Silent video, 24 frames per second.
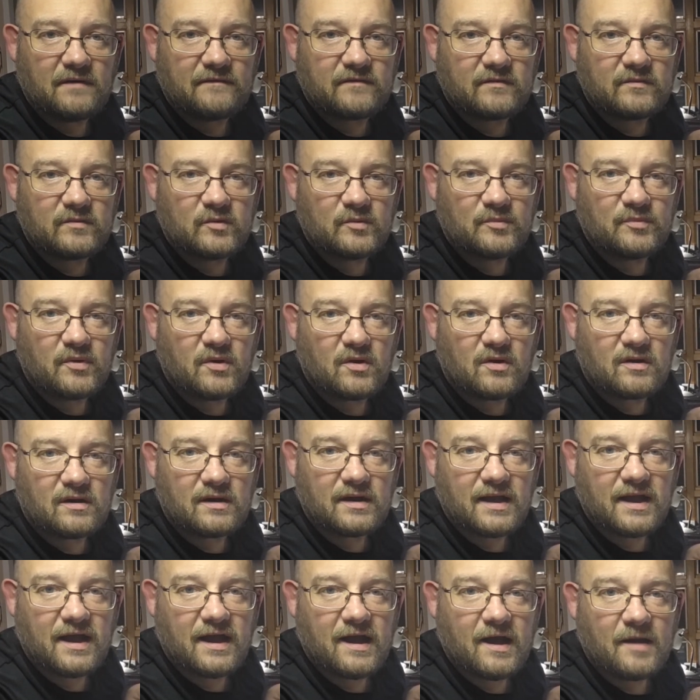from Apart and
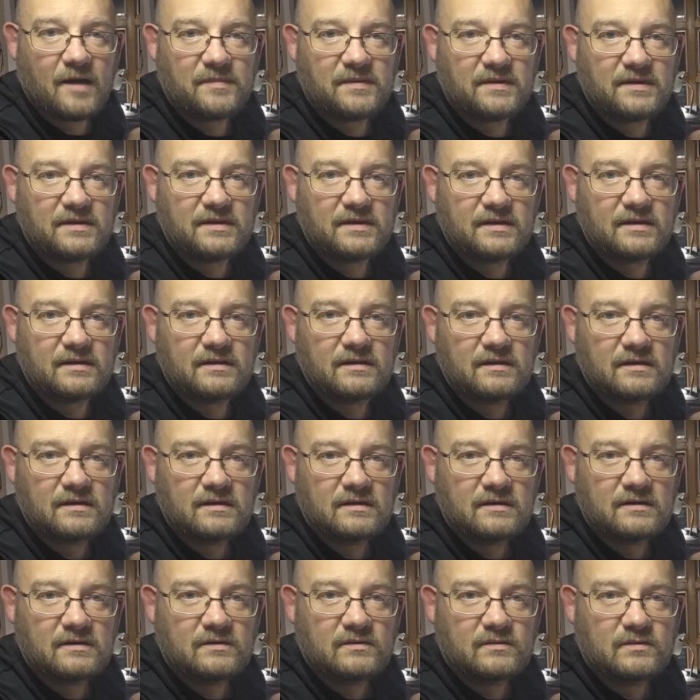copy it,
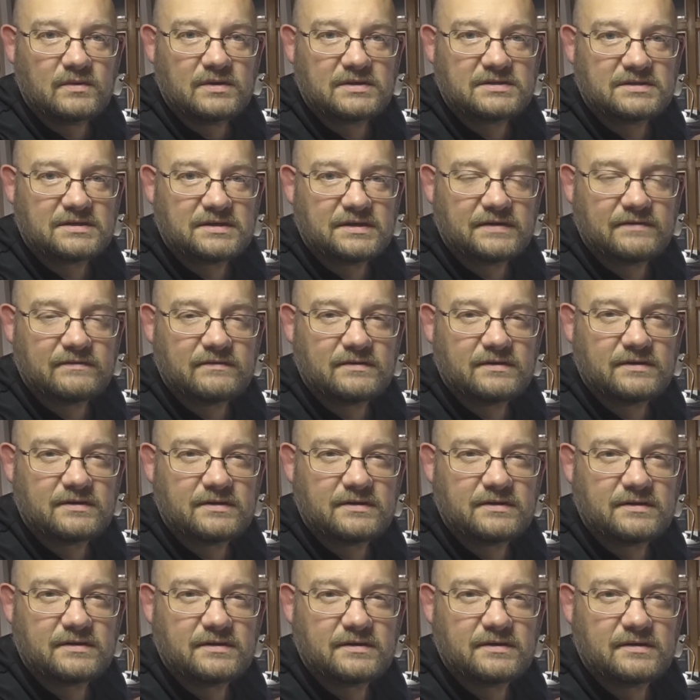which I never
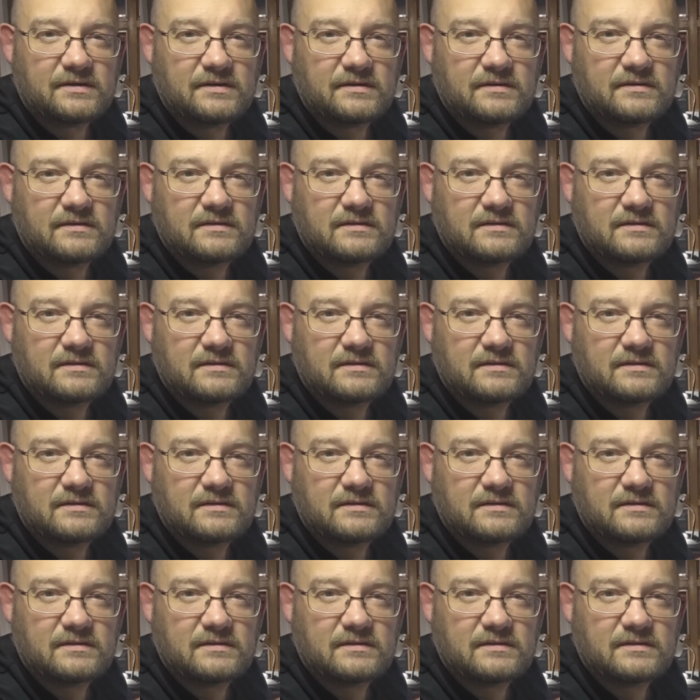did.